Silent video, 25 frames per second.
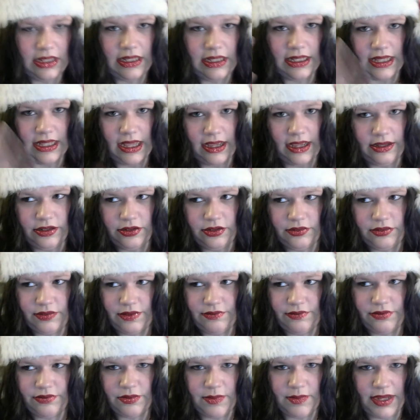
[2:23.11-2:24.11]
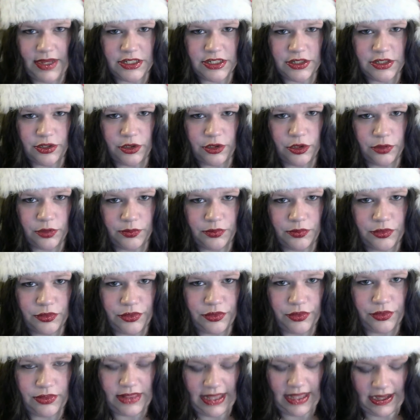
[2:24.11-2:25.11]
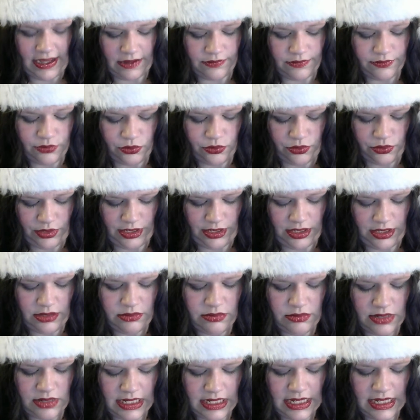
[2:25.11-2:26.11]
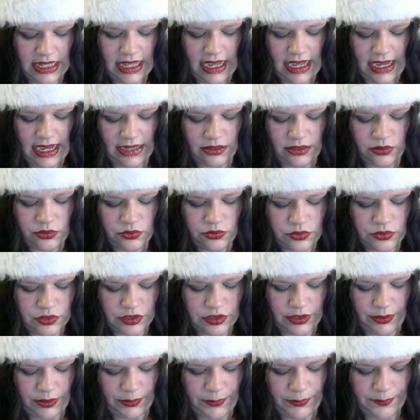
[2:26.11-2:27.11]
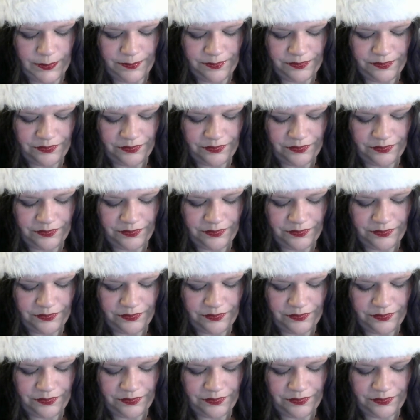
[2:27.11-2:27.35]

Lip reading: kind of information comes through there for you. And also,